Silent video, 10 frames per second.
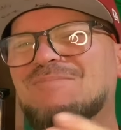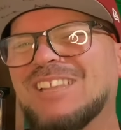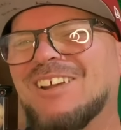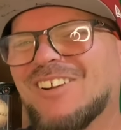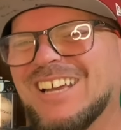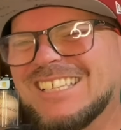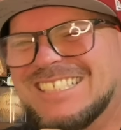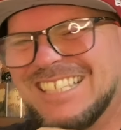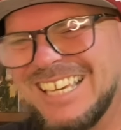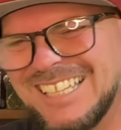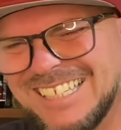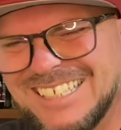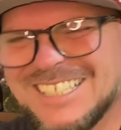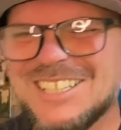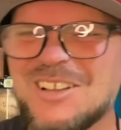Leroy and
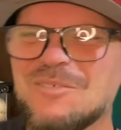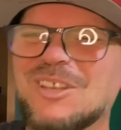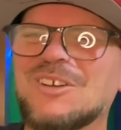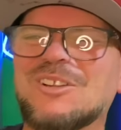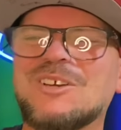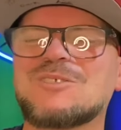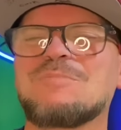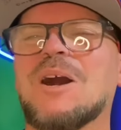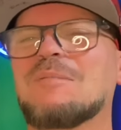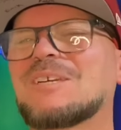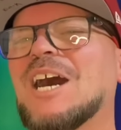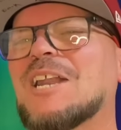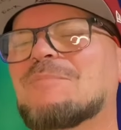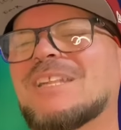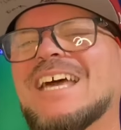Skillet with Julio's mom caught
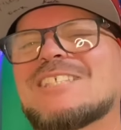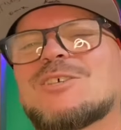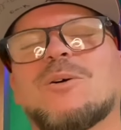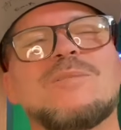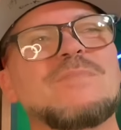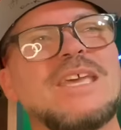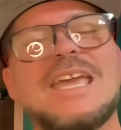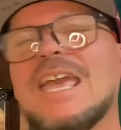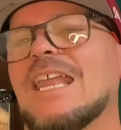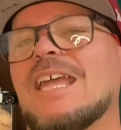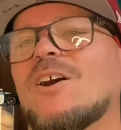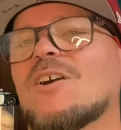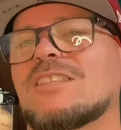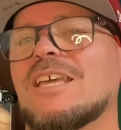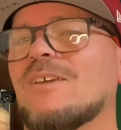him on that. So it ain't a
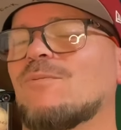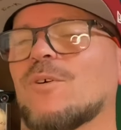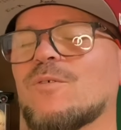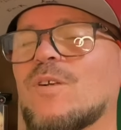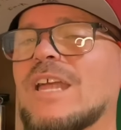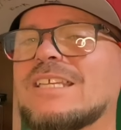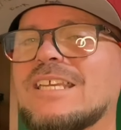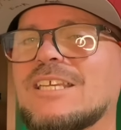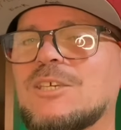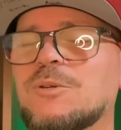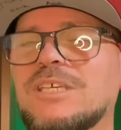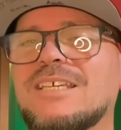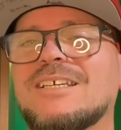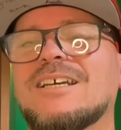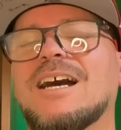hard thing for Fred to get a cutie.
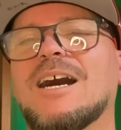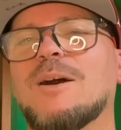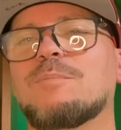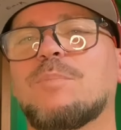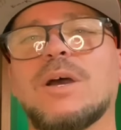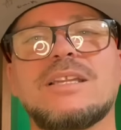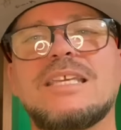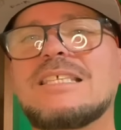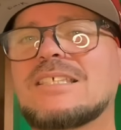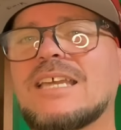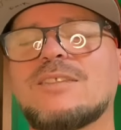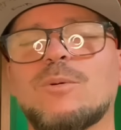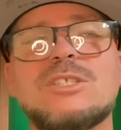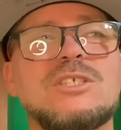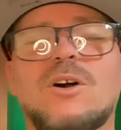But he's like, the
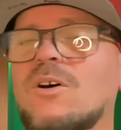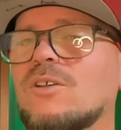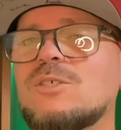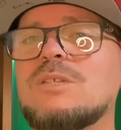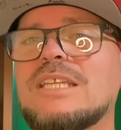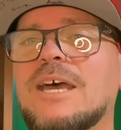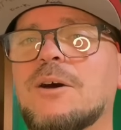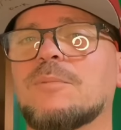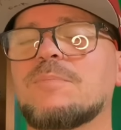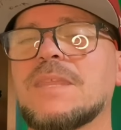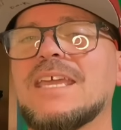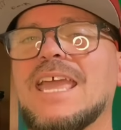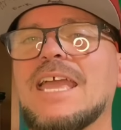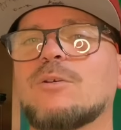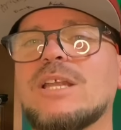rest of y'all, you need help.
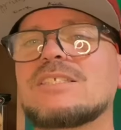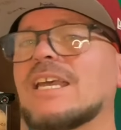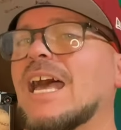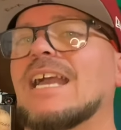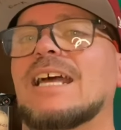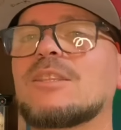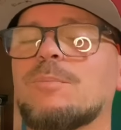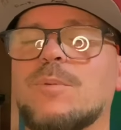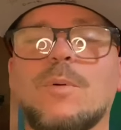And Grady's like, I got the...